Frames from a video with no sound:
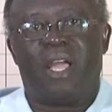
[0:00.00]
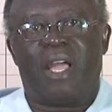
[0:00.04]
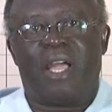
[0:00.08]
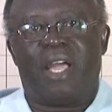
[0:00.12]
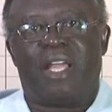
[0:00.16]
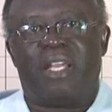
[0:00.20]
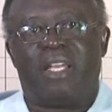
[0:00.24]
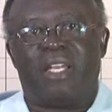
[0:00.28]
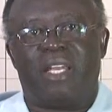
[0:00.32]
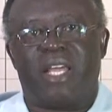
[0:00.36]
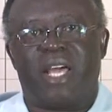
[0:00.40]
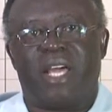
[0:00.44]

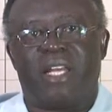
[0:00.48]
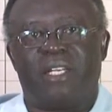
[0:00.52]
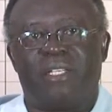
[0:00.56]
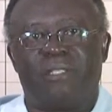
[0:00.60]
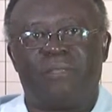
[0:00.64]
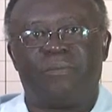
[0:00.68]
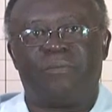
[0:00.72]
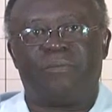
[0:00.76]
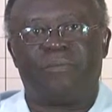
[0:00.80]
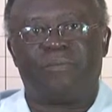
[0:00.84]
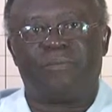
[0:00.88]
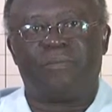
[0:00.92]
And
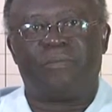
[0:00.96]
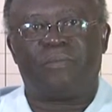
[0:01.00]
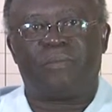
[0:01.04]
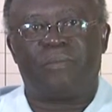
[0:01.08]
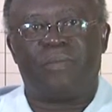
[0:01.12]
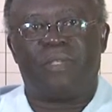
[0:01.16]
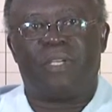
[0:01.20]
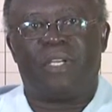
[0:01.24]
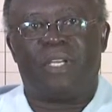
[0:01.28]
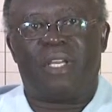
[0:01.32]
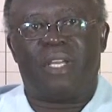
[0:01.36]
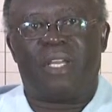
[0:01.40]
then
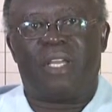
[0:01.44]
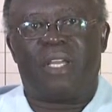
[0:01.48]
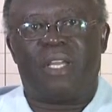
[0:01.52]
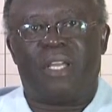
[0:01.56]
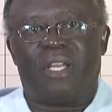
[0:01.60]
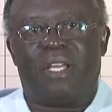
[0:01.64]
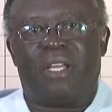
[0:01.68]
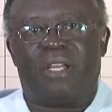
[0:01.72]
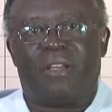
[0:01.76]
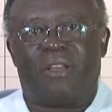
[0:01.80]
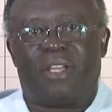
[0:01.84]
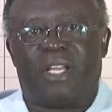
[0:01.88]

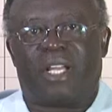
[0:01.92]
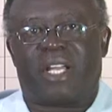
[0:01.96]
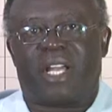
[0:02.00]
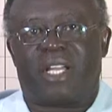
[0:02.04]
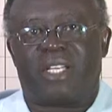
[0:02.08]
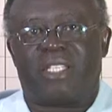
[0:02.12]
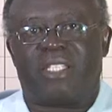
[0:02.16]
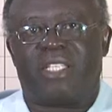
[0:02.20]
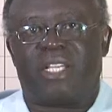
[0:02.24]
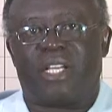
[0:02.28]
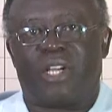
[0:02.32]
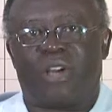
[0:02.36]
they
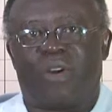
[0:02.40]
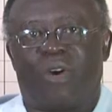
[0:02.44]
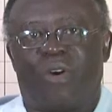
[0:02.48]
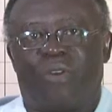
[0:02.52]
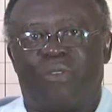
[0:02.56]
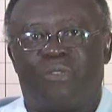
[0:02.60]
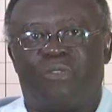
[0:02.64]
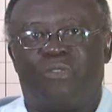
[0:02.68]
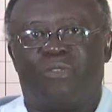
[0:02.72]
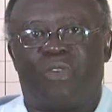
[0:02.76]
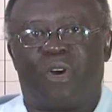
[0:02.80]
can take on